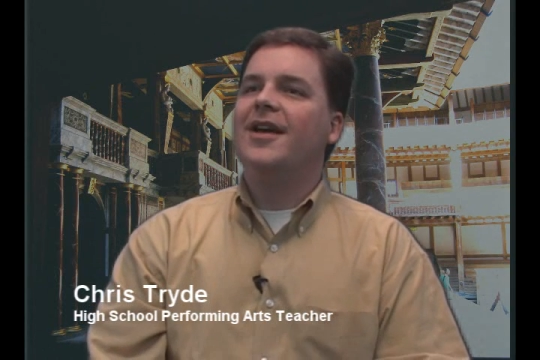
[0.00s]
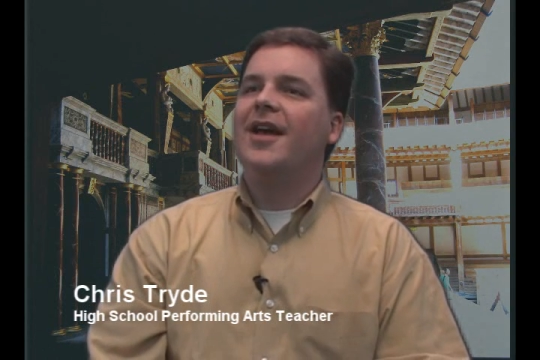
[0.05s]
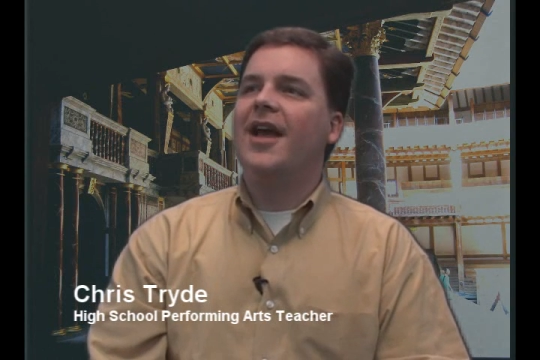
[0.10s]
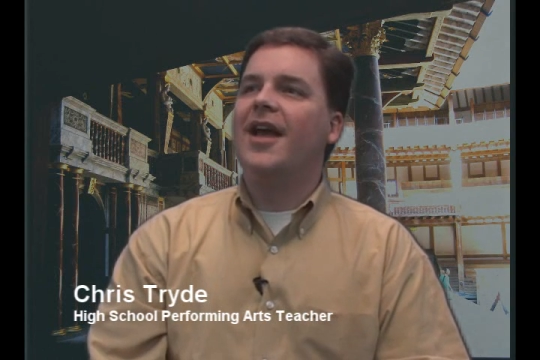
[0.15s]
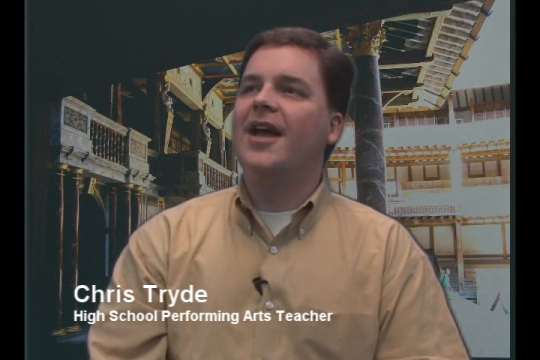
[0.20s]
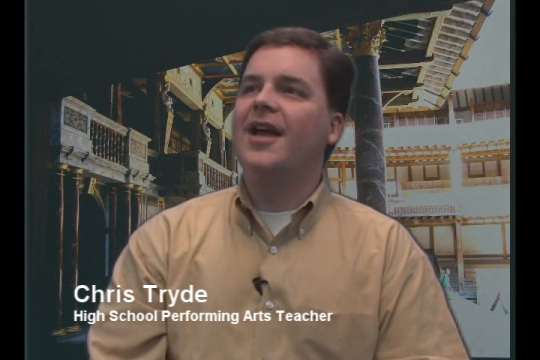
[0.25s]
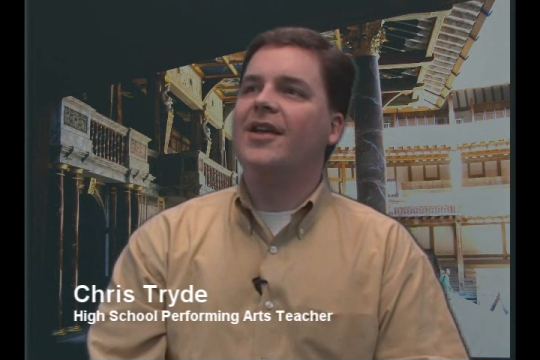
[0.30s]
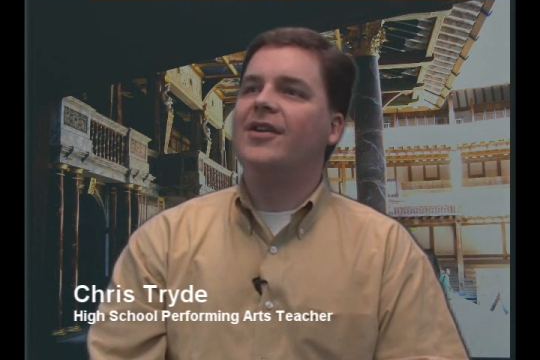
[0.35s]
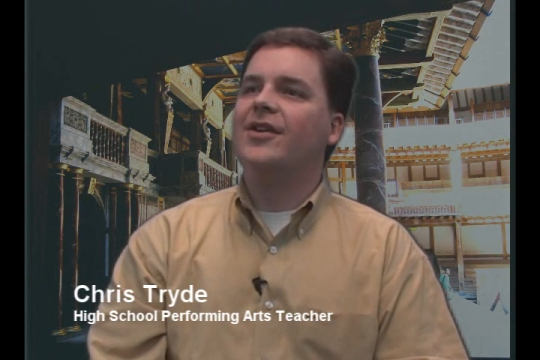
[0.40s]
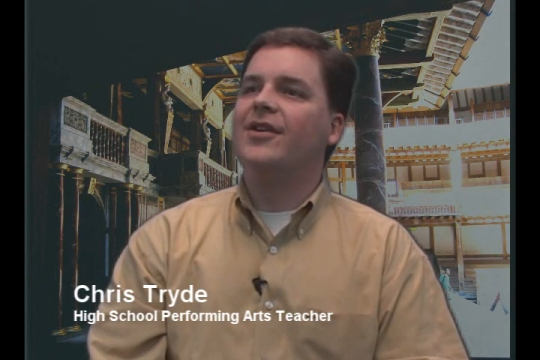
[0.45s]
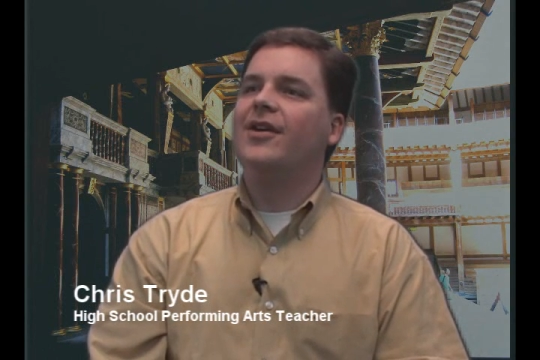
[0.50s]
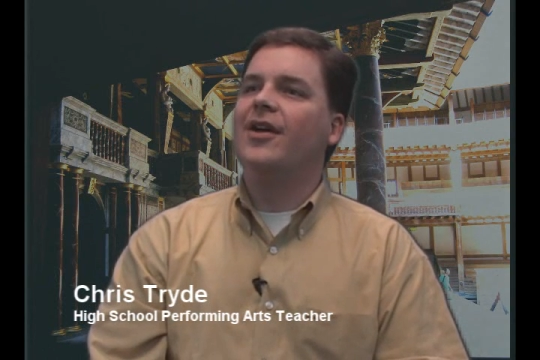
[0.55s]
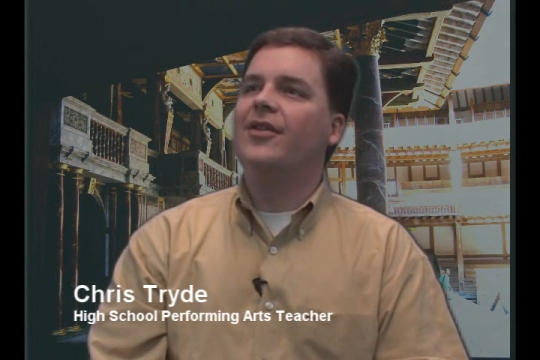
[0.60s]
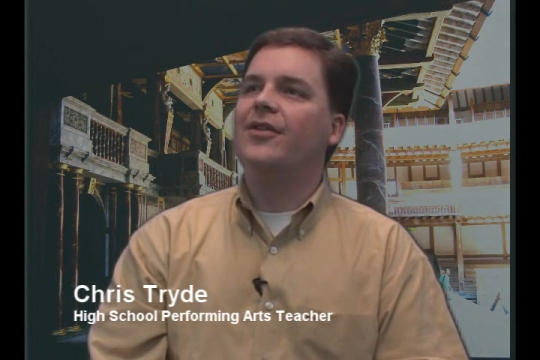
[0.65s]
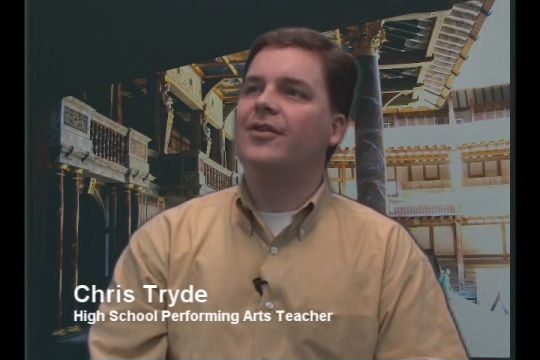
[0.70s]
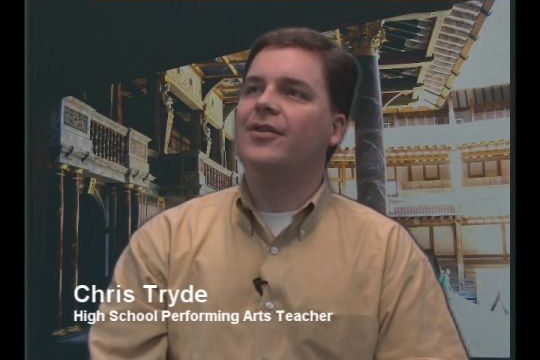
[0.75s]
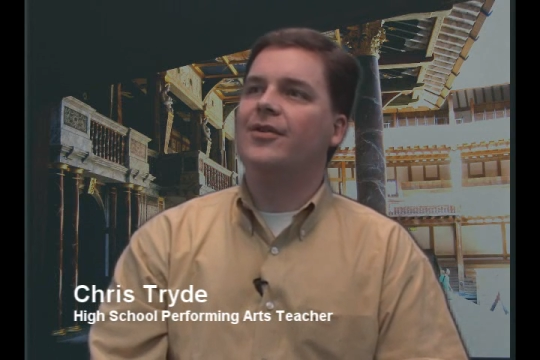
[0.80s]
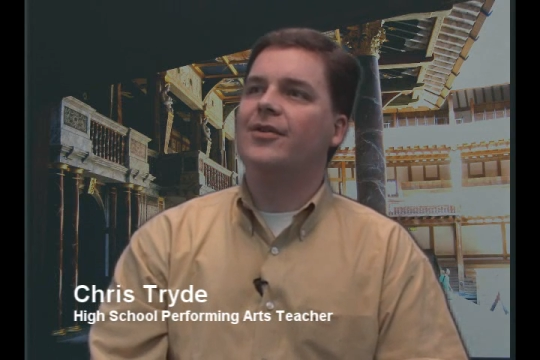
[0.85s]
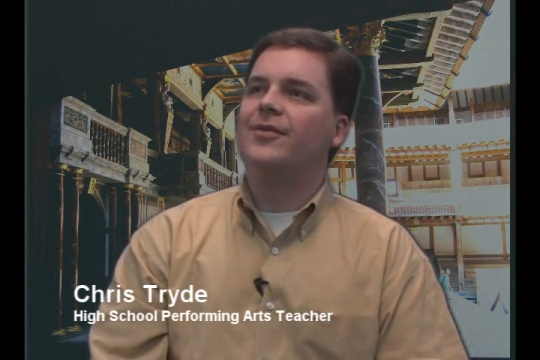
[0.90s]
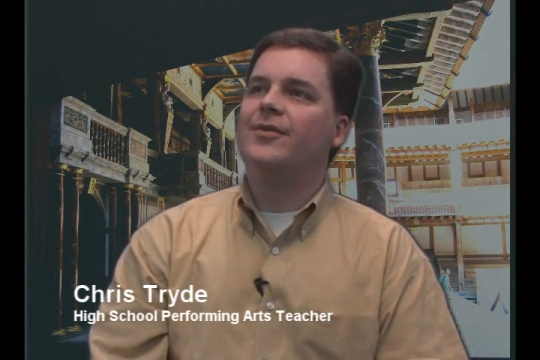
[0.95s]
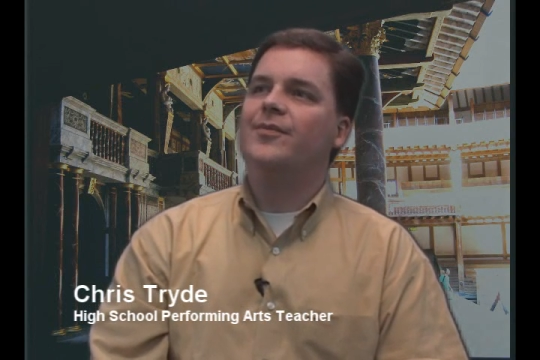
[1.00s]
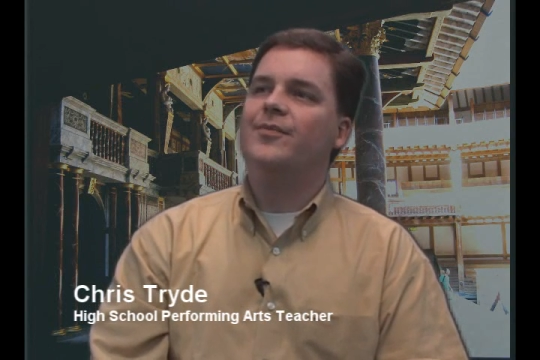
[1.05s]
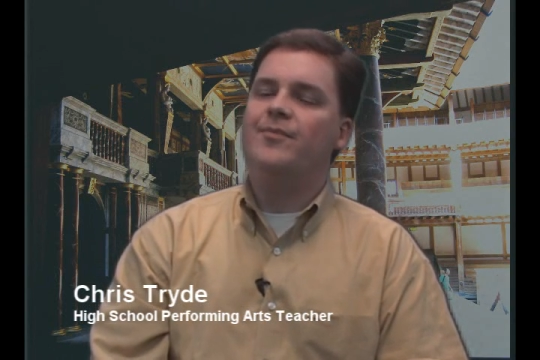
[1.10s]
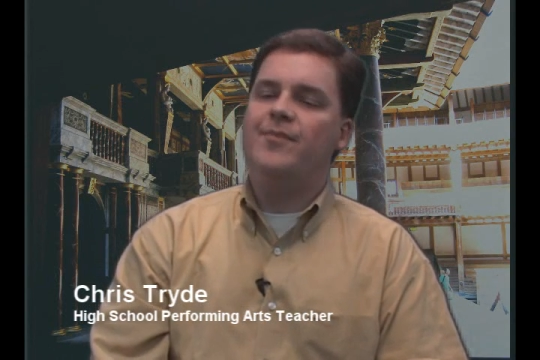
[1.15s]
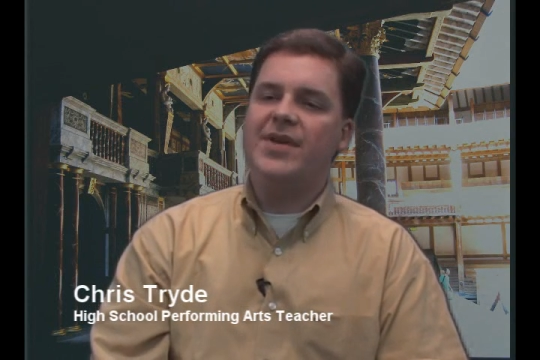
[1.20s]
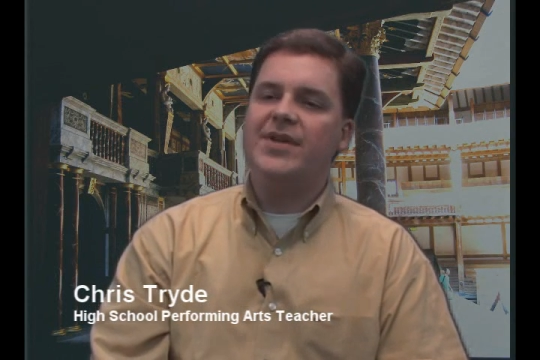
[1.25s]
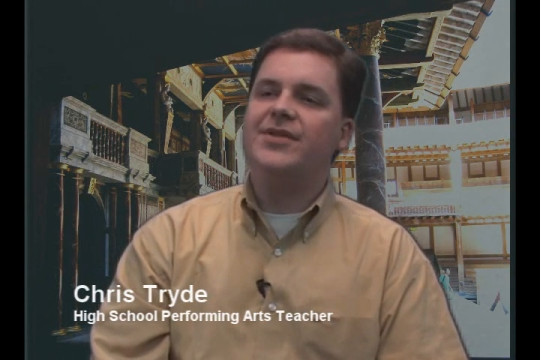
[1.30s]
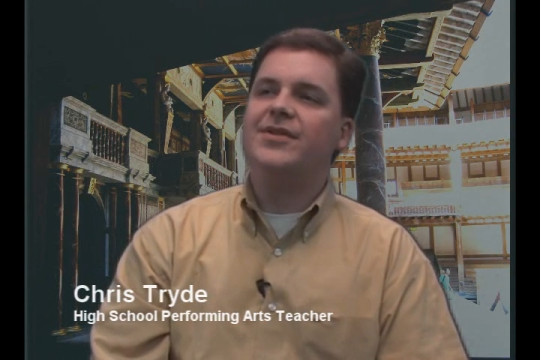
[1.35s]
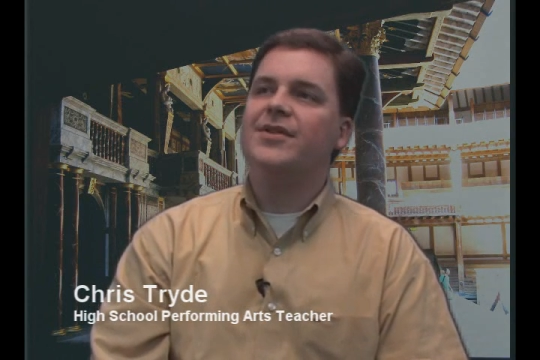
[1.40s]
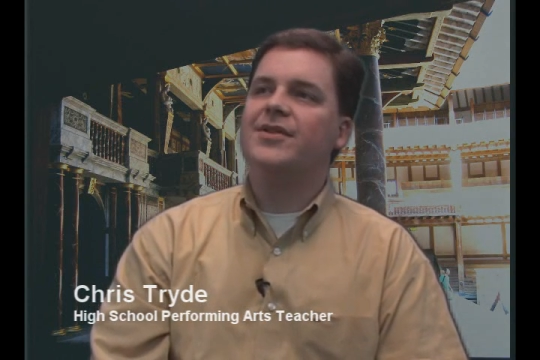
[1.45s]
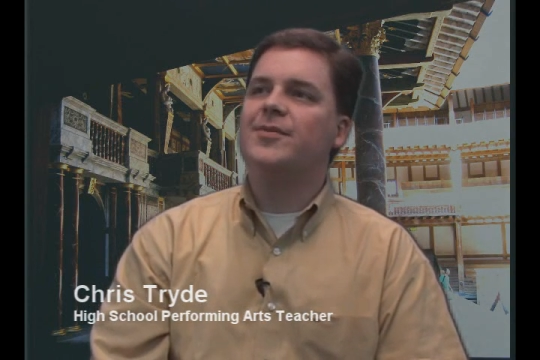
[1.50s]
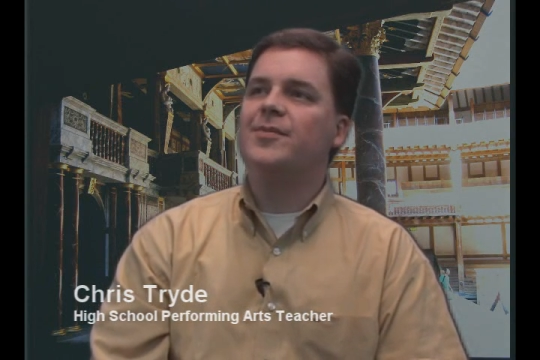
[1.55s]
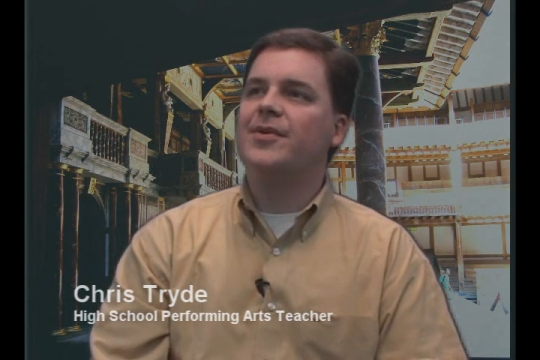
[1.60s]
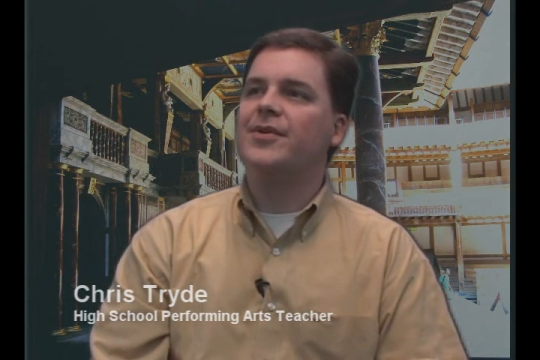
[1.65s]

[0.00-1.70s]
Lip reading: and another business